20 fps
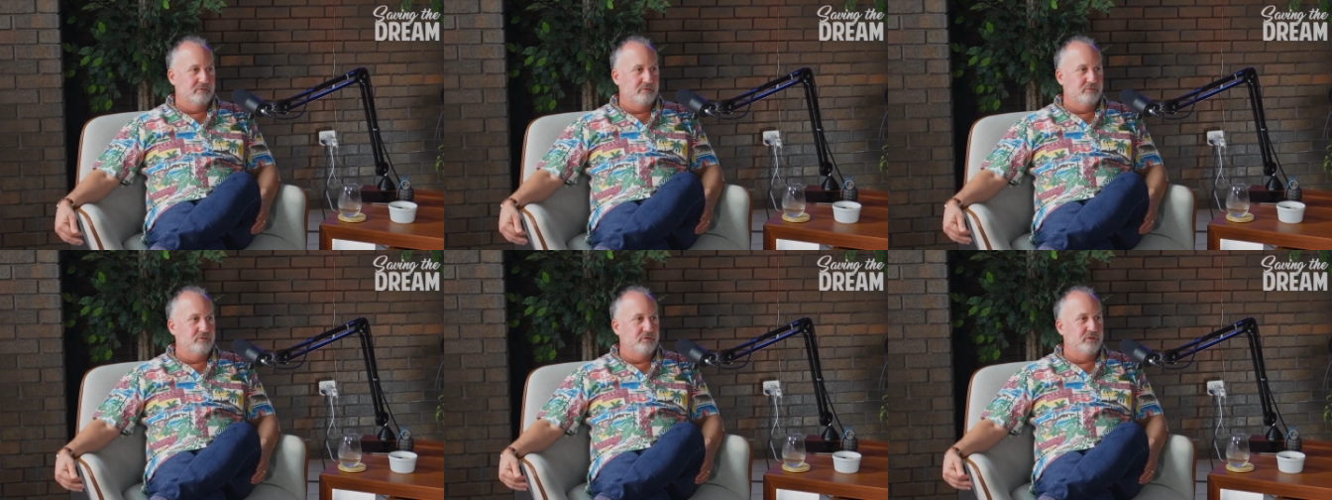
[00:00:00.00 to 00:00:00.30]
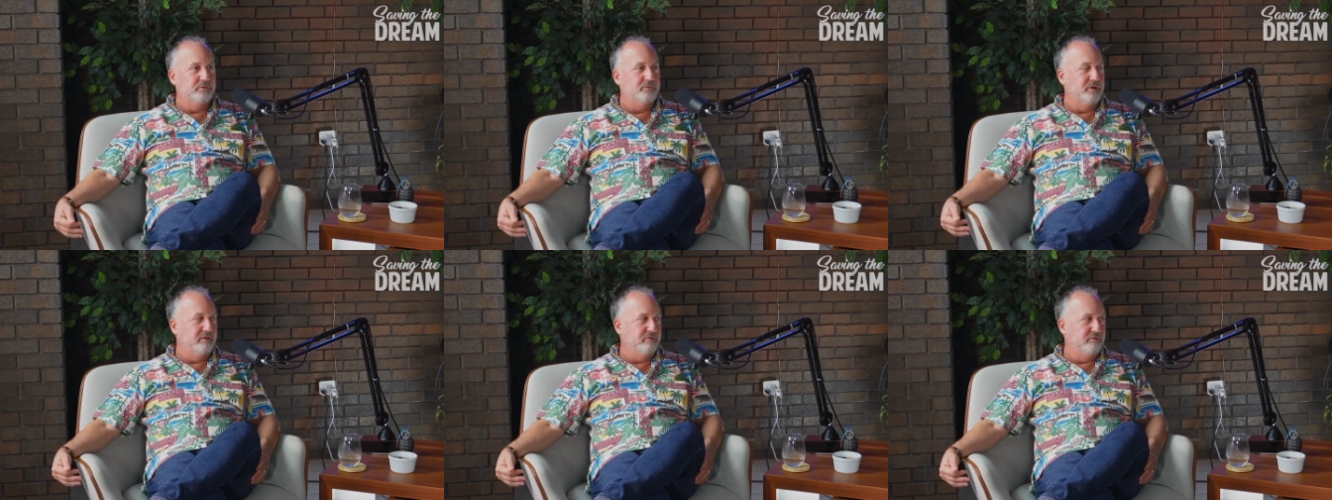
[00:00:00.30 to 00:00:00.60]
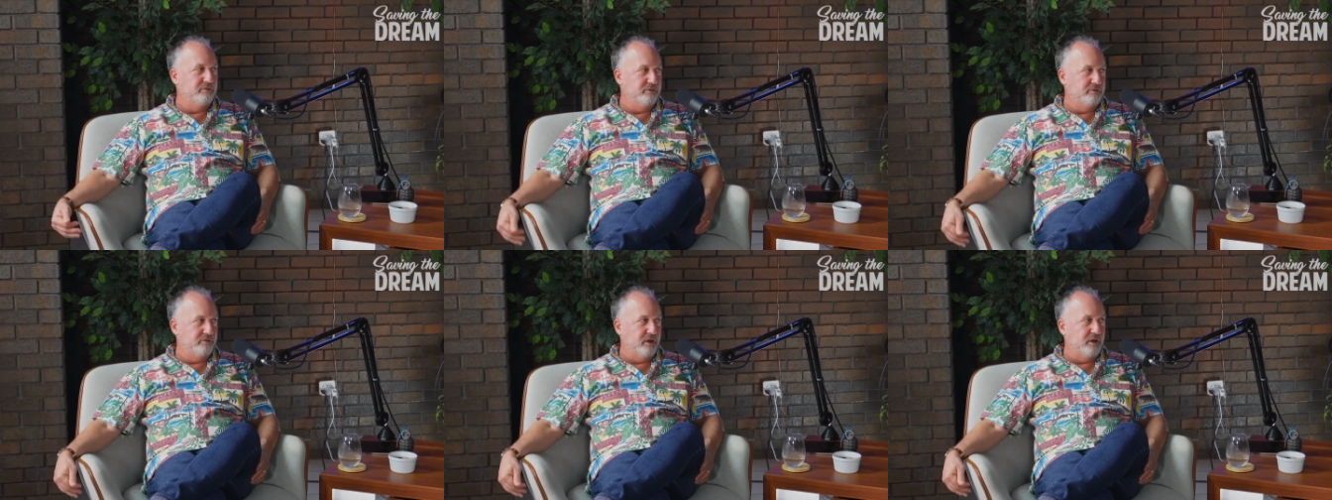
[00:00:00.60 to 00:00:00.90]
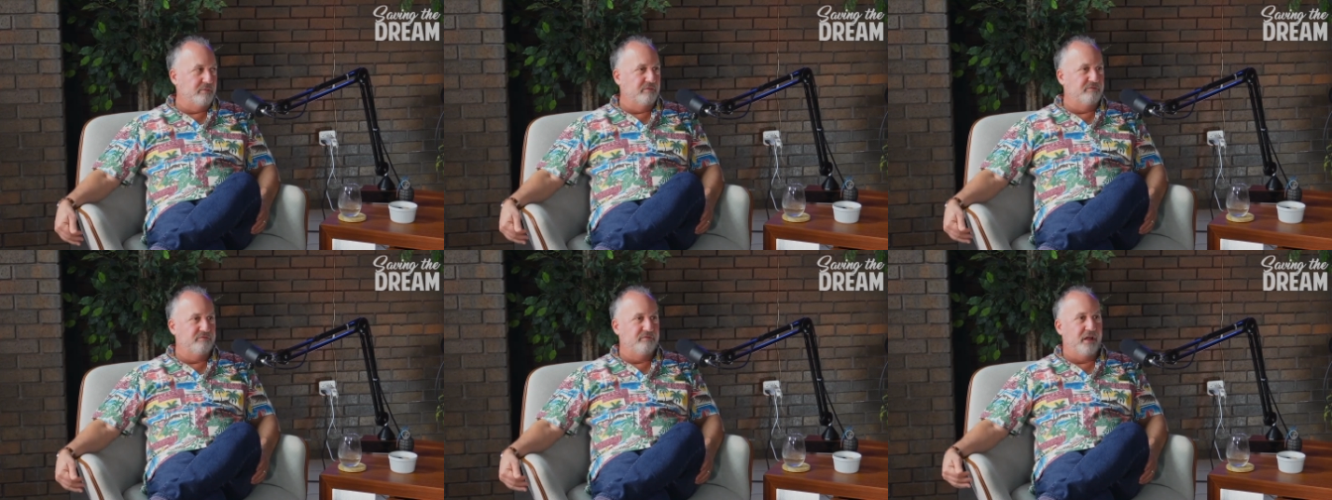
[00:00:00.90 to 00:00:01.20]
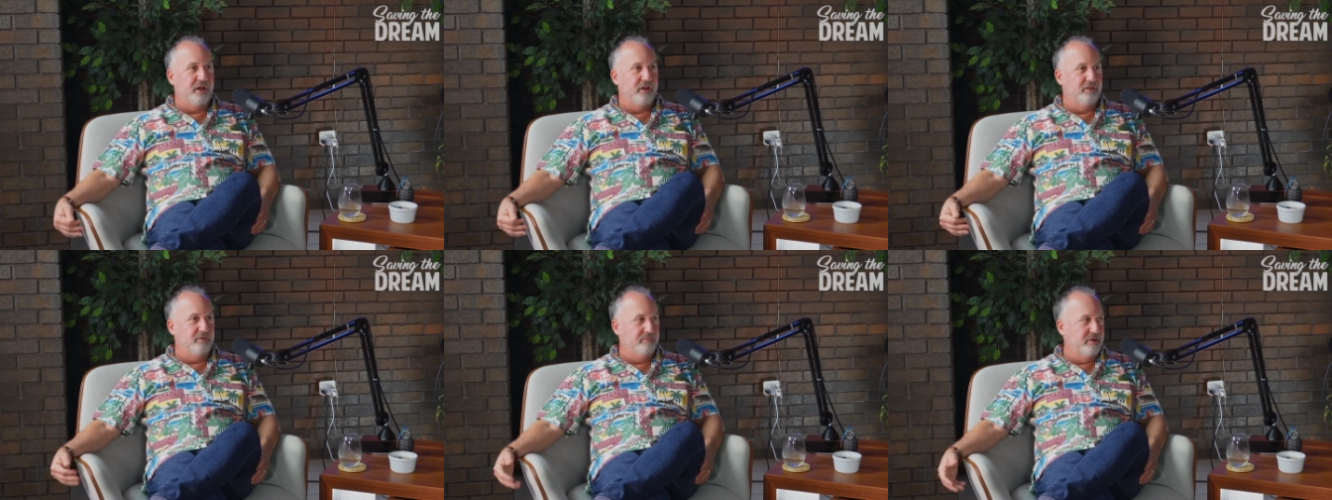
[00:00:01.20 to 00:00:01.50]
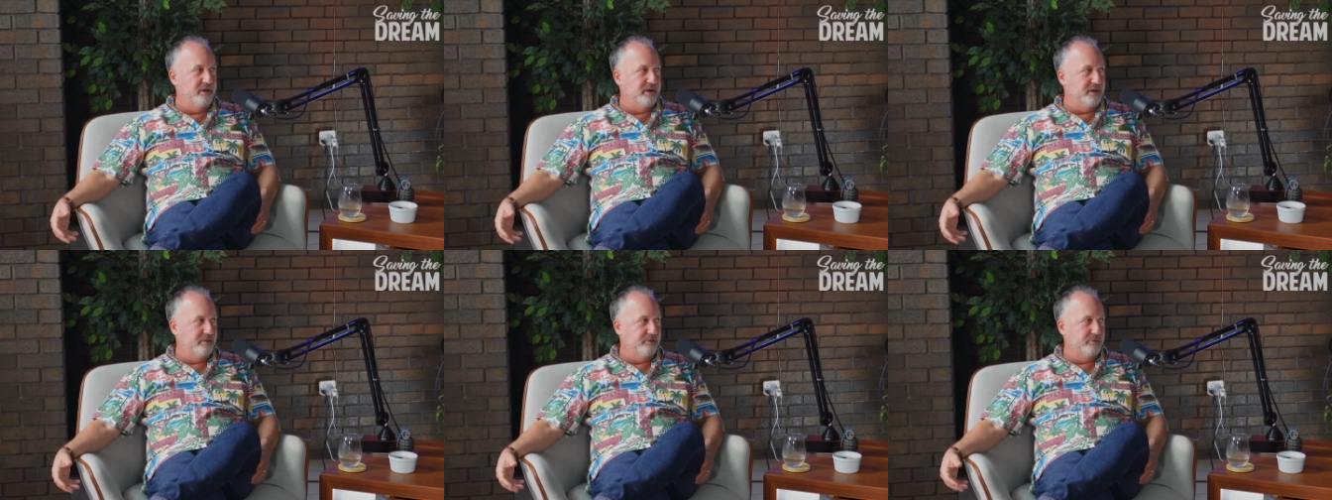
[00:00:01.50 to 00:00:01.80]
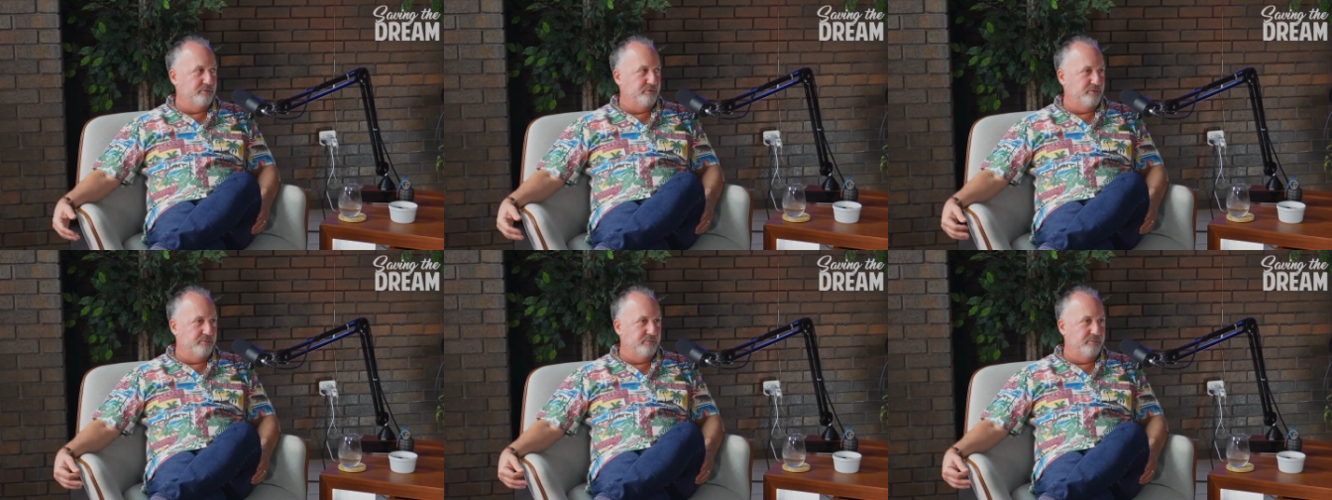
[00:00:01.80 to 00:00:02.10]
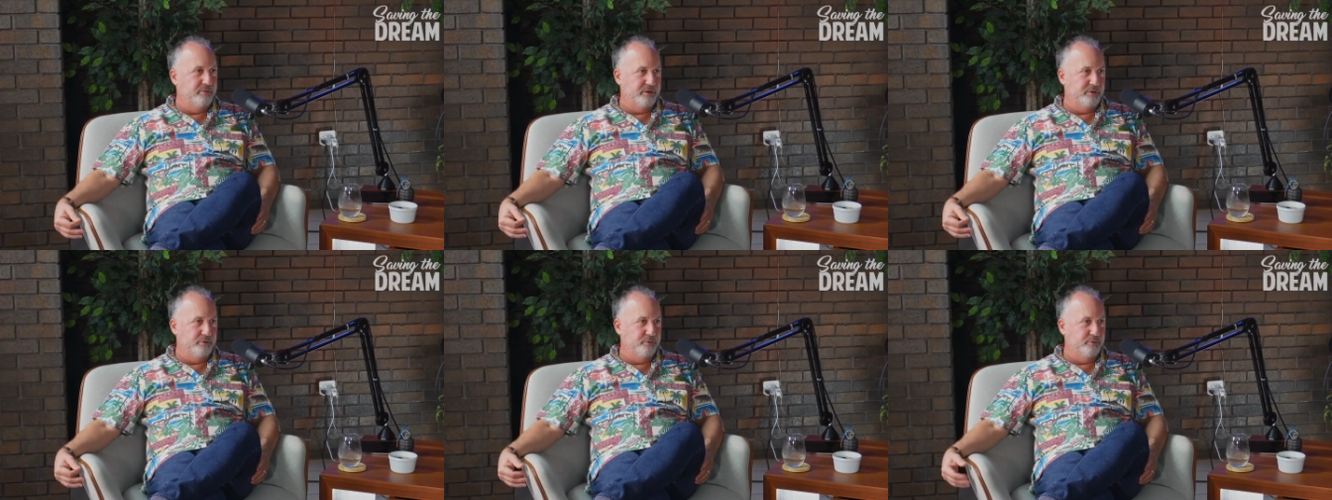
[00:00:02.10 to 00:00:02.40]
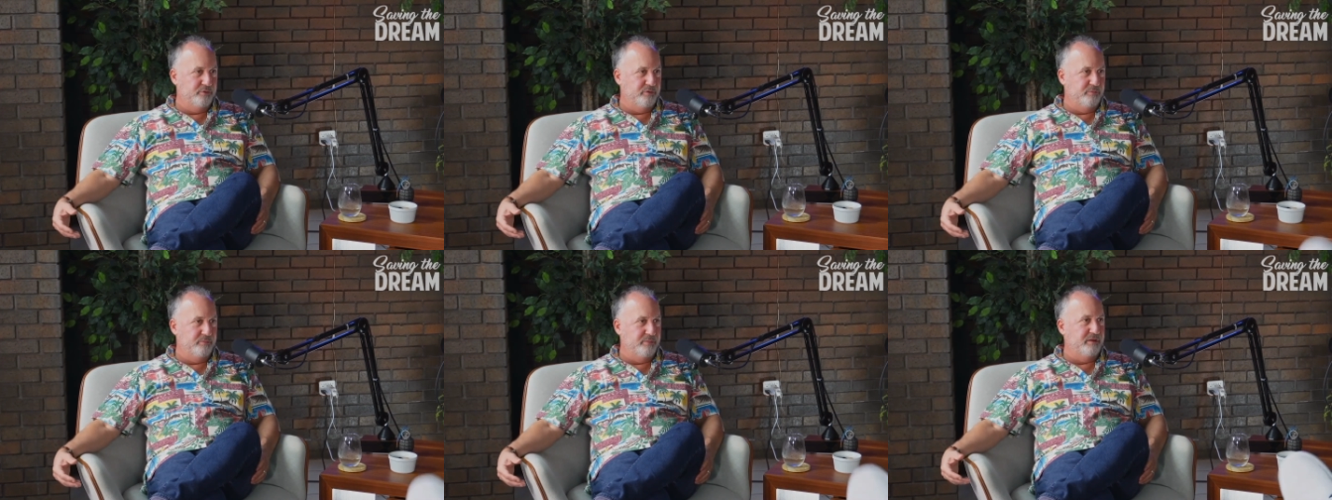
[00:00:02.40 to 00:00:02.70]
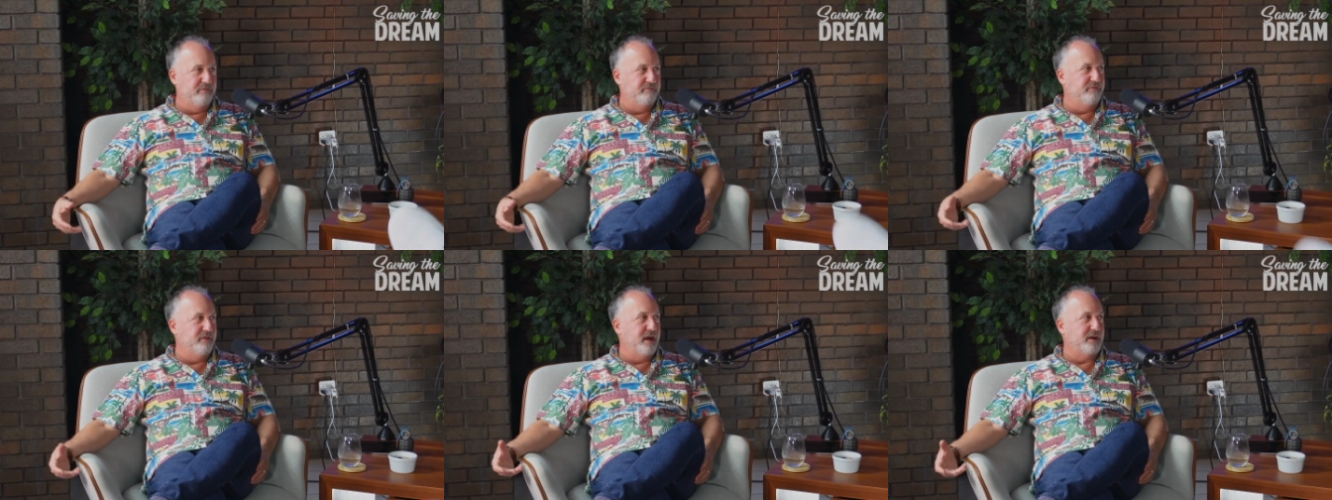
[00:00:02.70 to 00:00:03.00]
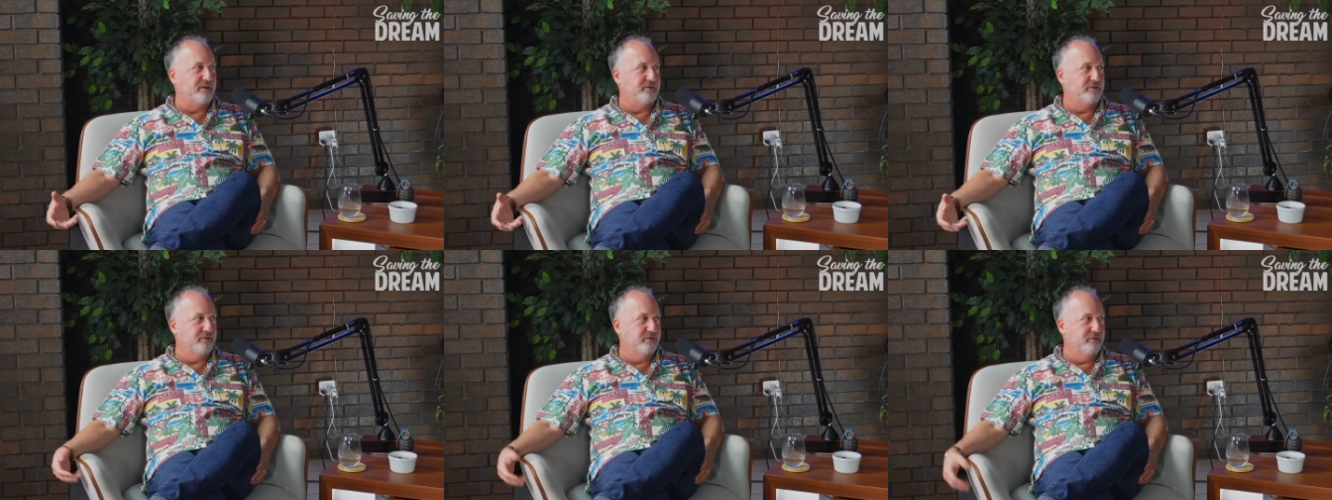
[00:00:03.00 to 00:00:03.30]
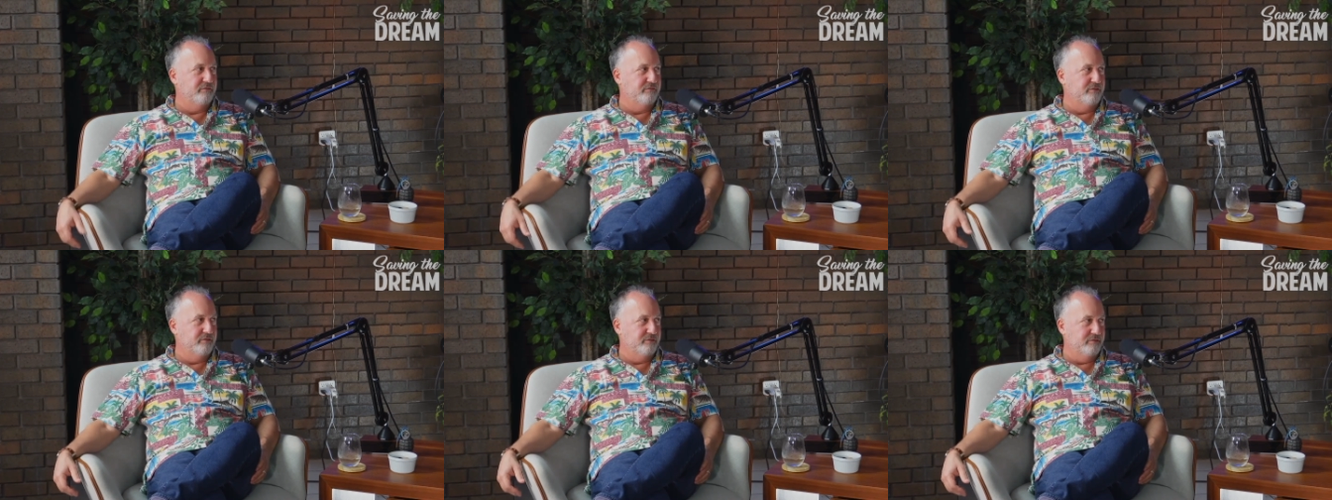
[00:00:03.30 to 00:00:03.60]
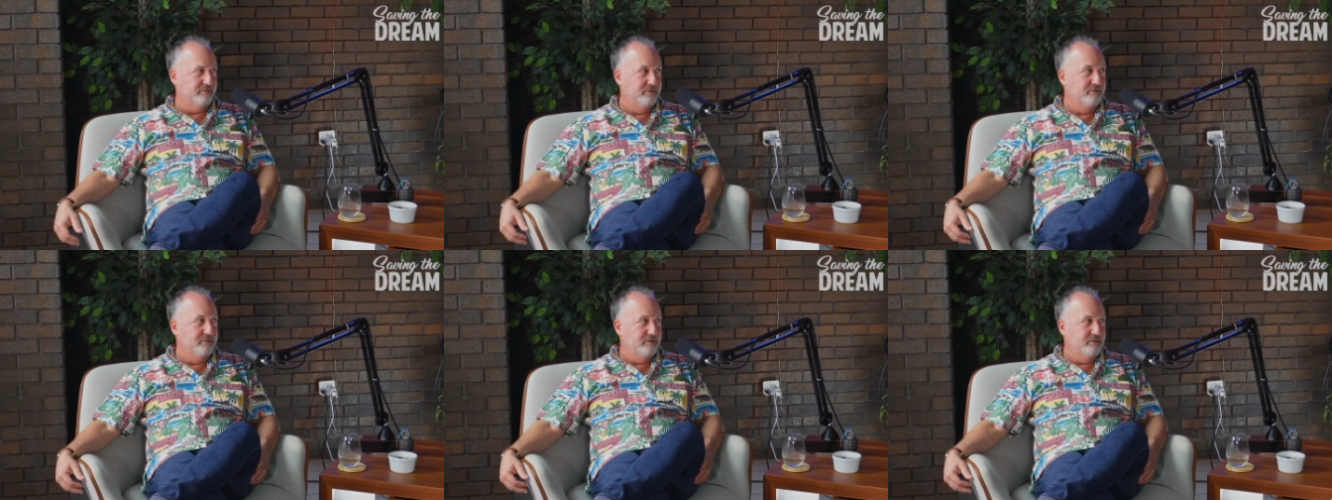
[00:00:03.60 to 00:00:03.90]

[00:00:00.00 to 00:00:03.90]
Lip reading: Usually whenever you talk about follow the money, there's somebody who's the benefactor of the